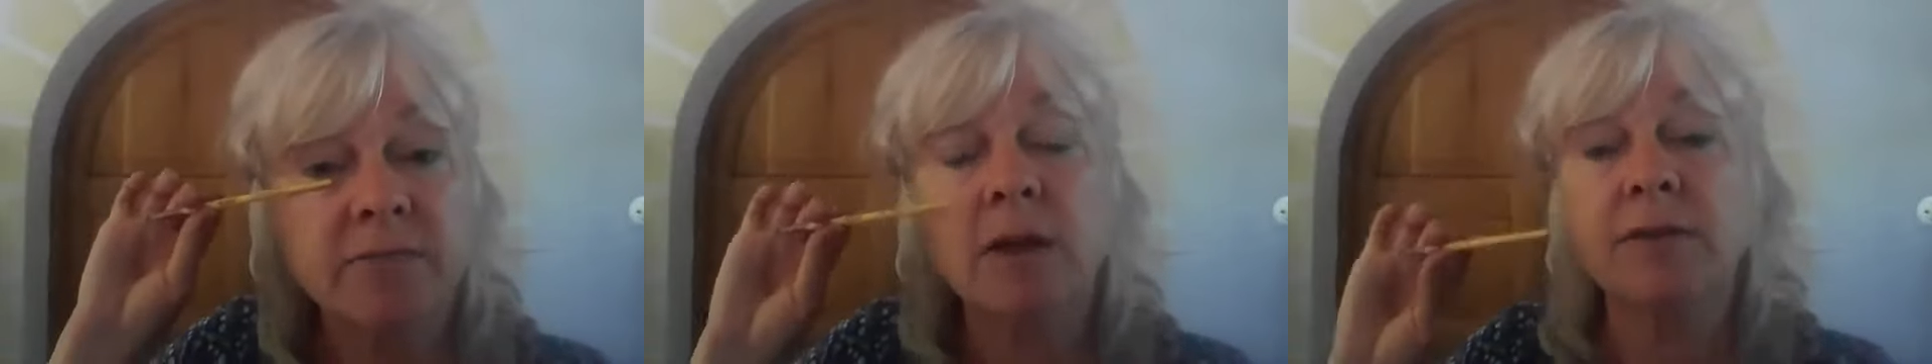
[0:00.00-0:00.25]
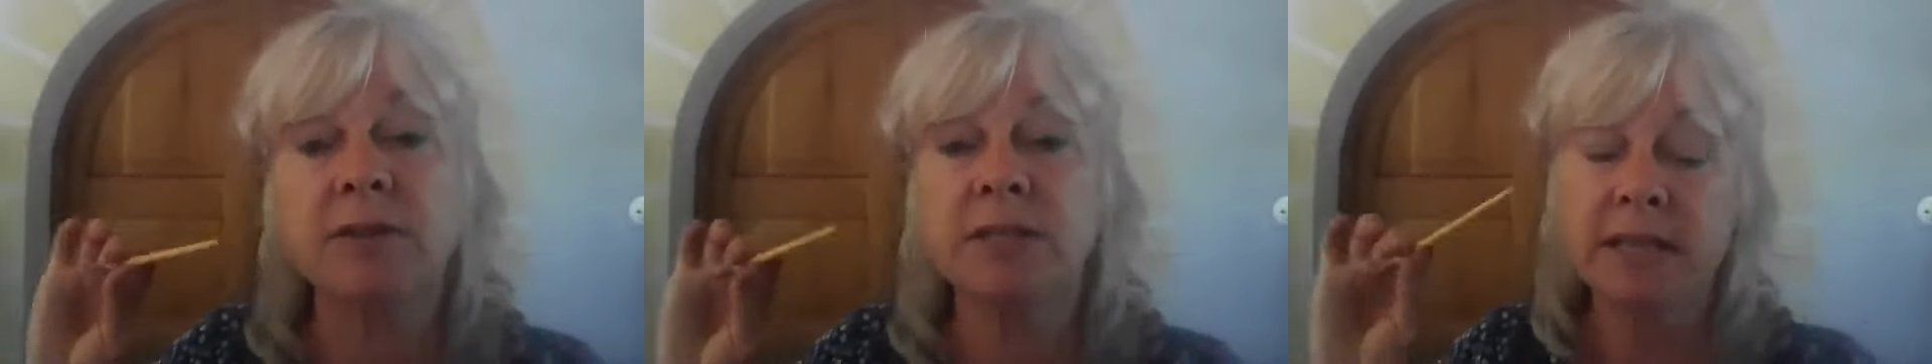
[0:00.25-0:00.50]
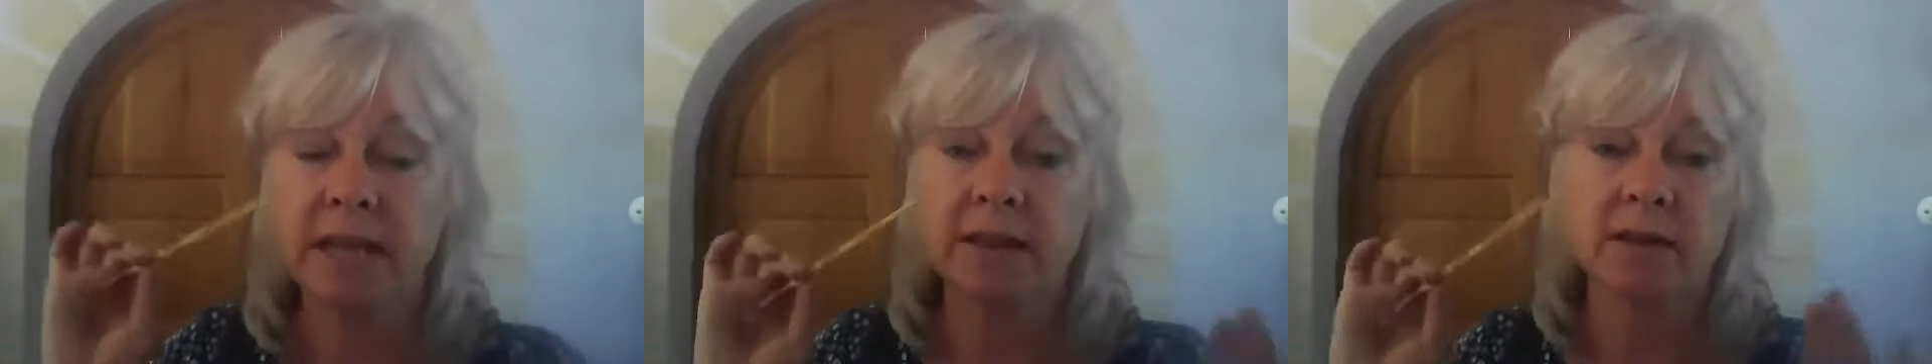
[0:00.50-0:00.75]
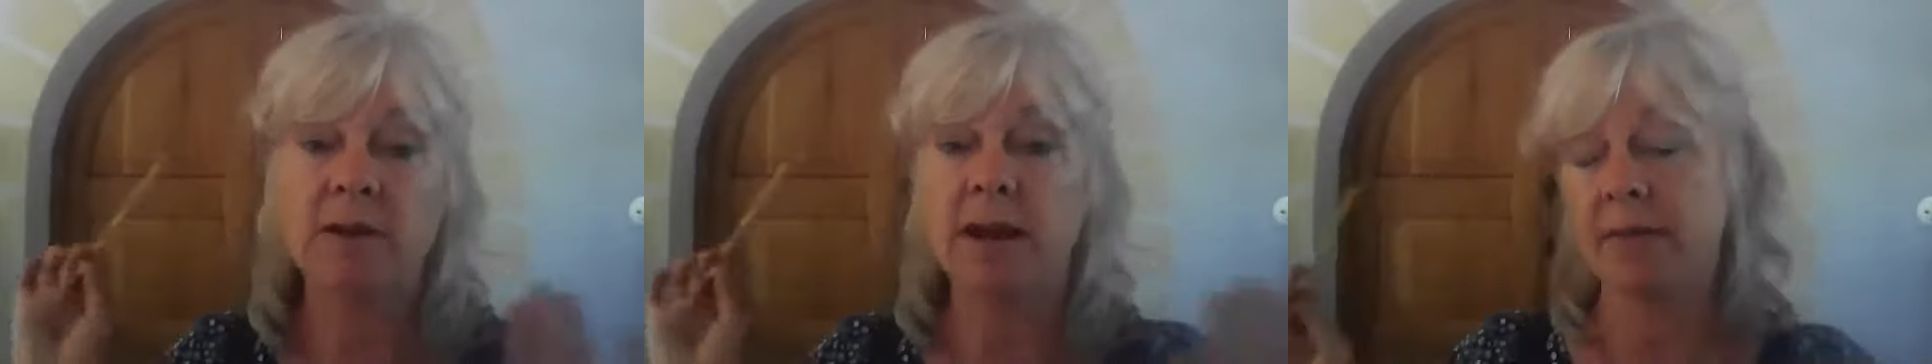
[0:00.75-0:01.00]
rather than
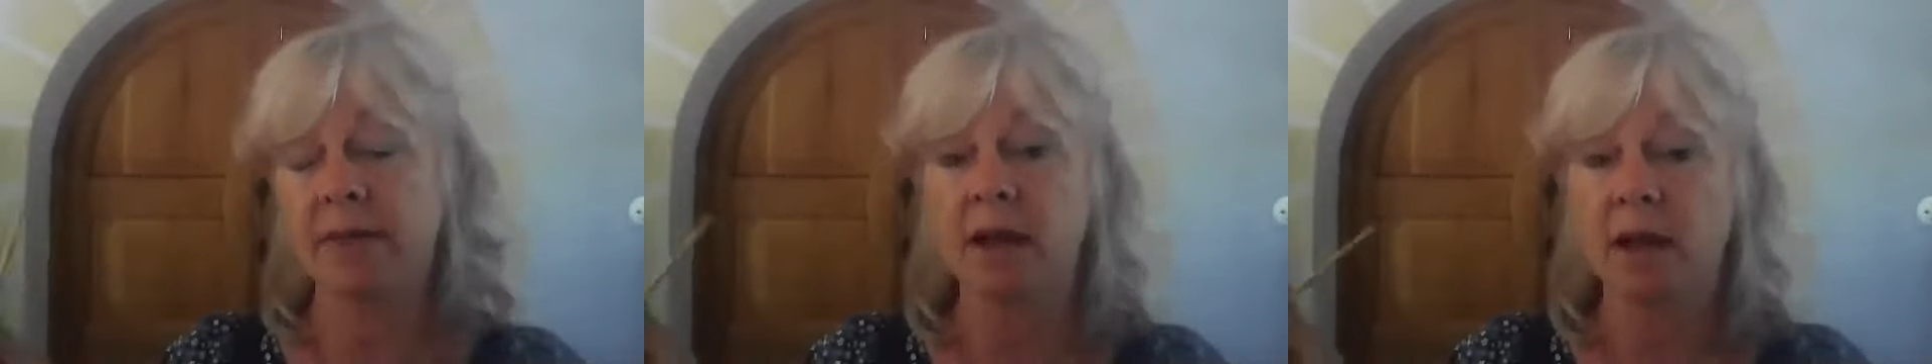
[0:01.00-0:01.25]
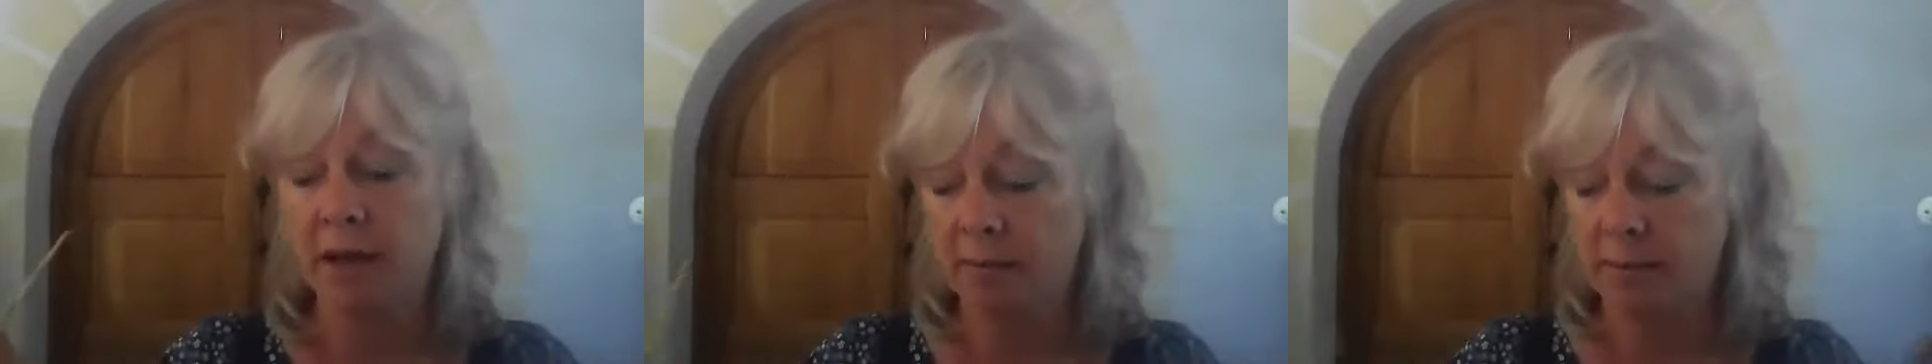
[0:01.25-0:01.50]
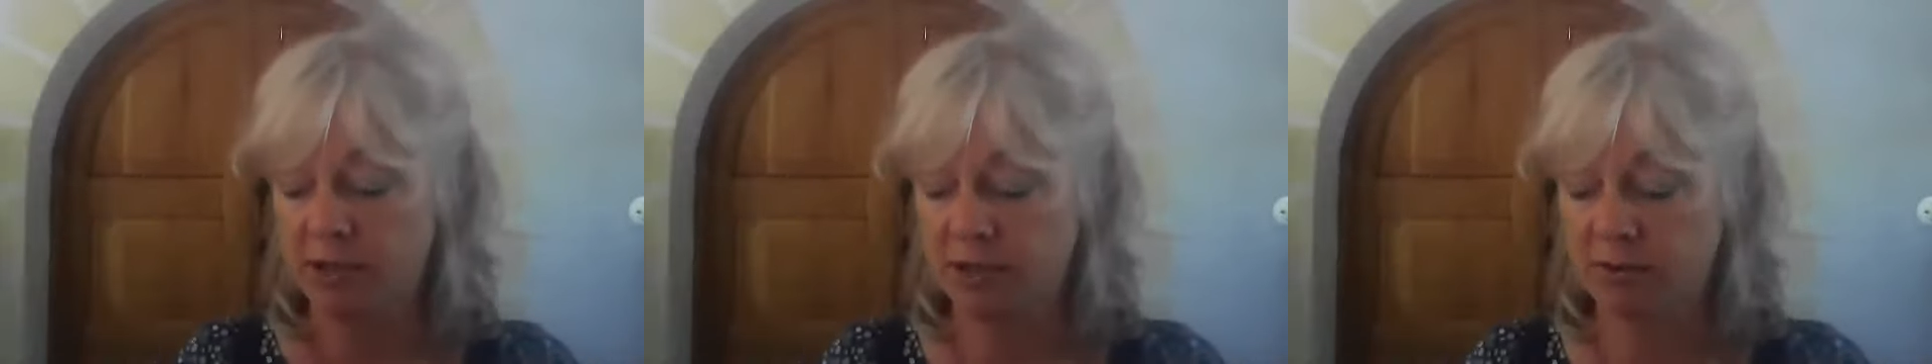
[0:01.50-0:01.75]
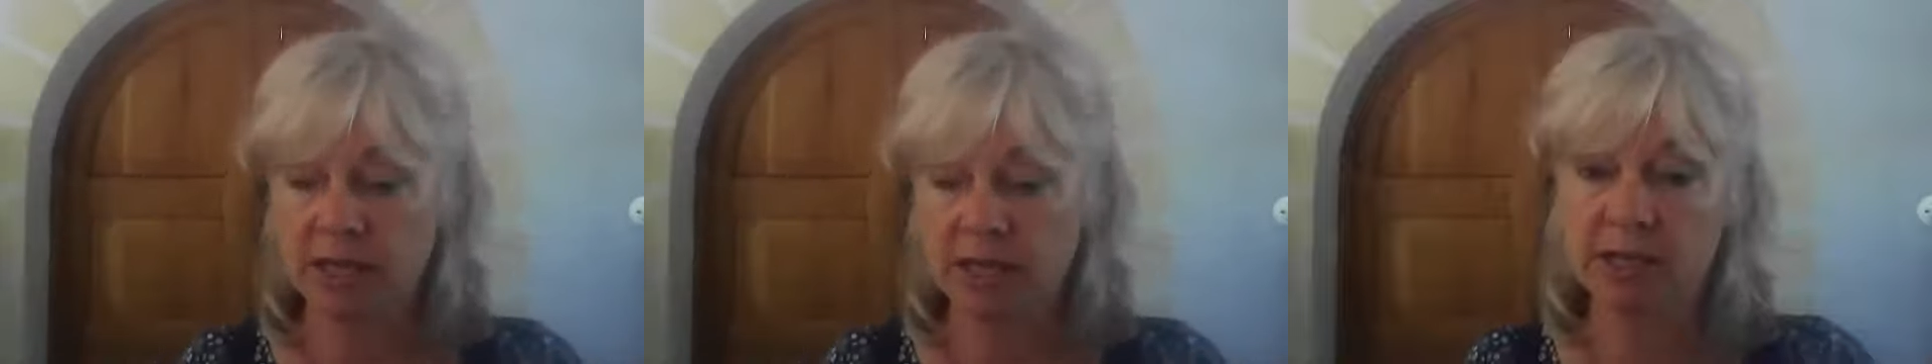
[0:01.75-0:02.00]
staying around the eye, which
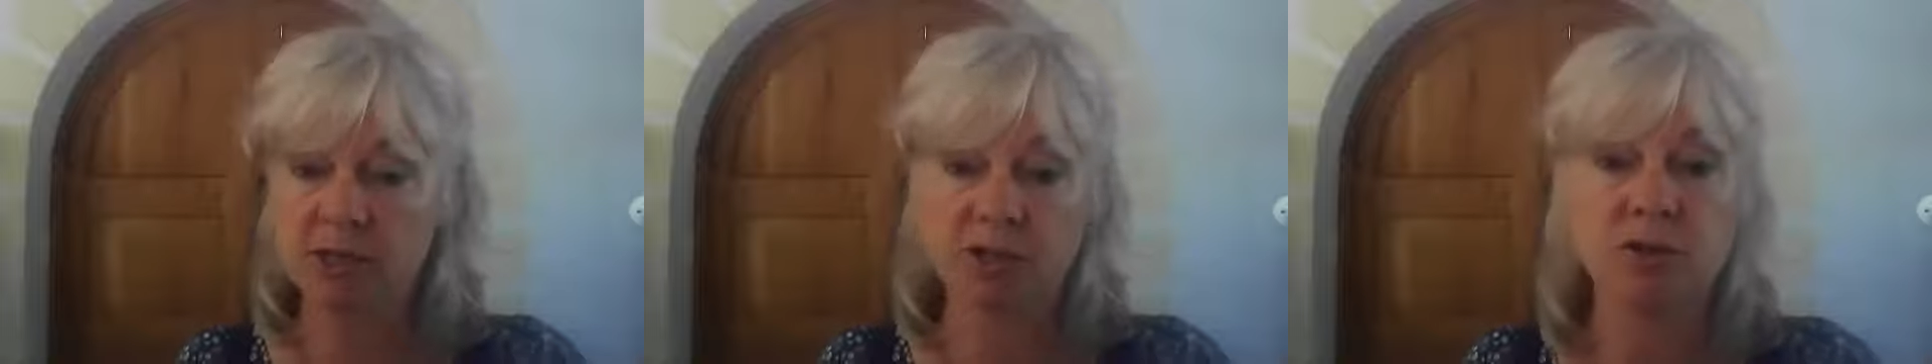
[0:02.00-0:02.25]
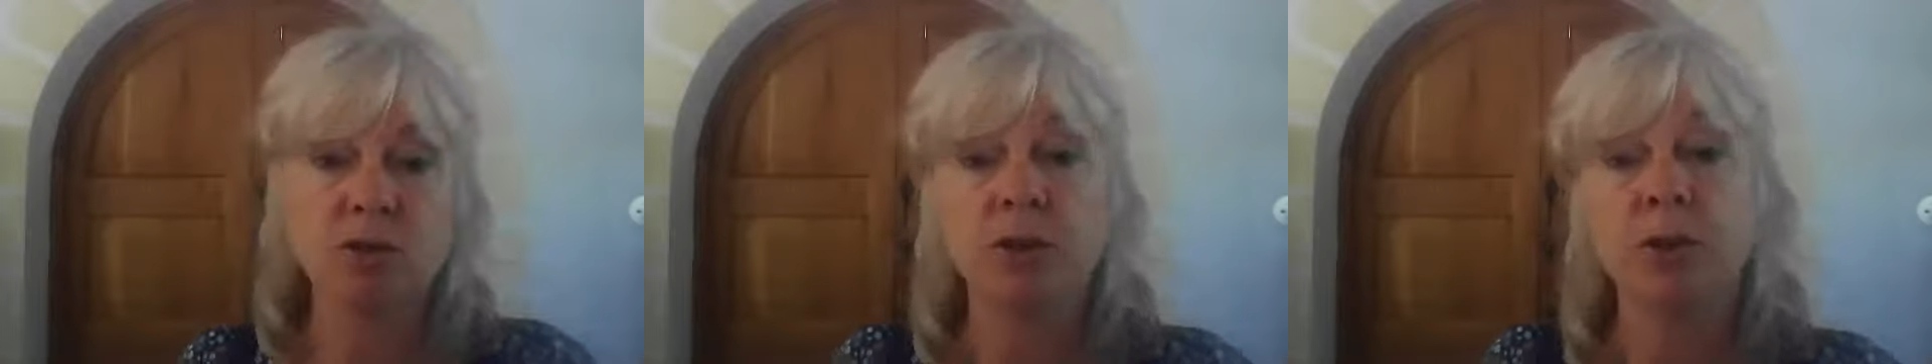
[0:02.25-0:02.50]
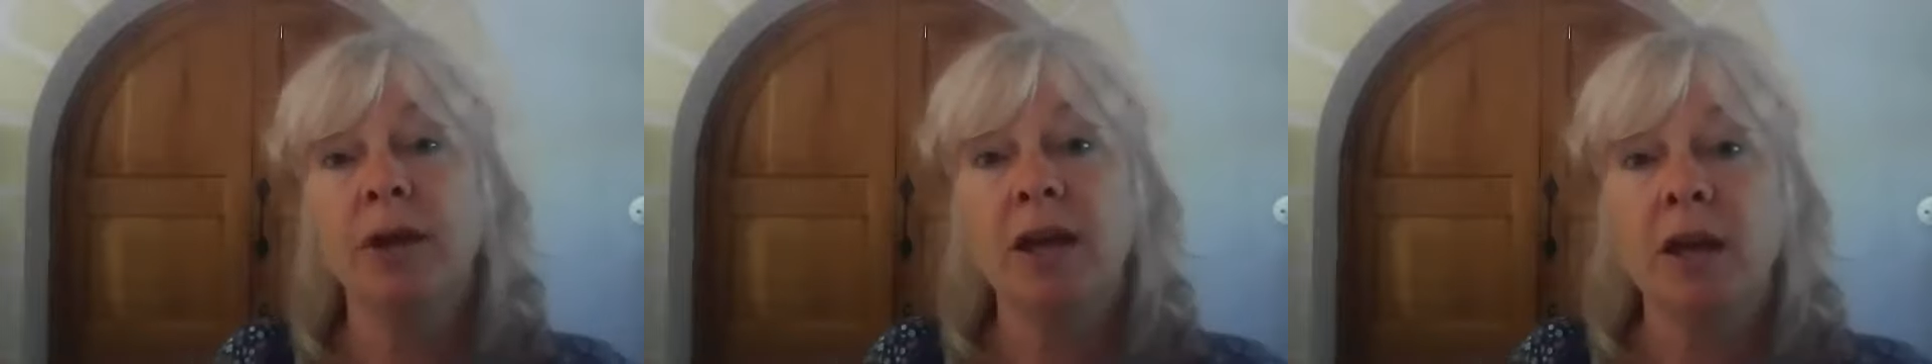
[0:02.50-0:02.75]
you think it should do,